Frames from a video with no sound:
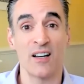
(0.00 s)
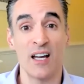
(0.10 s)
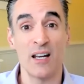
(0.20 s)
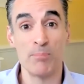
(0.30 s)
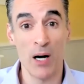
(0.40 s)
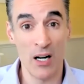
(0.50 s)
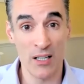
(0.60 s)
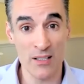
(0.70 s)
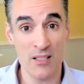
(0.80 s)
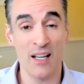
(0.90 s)
and
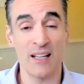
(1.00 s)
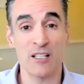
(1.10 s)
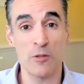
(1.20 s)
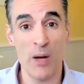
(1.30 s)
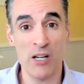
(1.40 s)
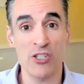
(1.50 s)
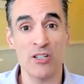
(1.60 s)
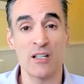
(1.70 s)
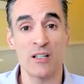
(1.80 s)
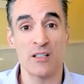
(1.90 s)
bonds and
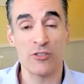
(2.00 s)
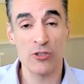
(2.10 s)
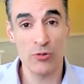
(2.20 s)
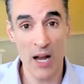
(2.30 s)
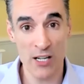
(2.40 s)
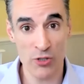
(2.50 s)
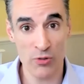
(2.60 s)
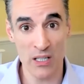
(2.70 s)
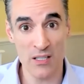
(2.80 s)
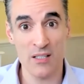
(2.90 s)
especially
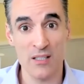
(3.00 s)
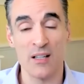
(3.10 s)
treasuries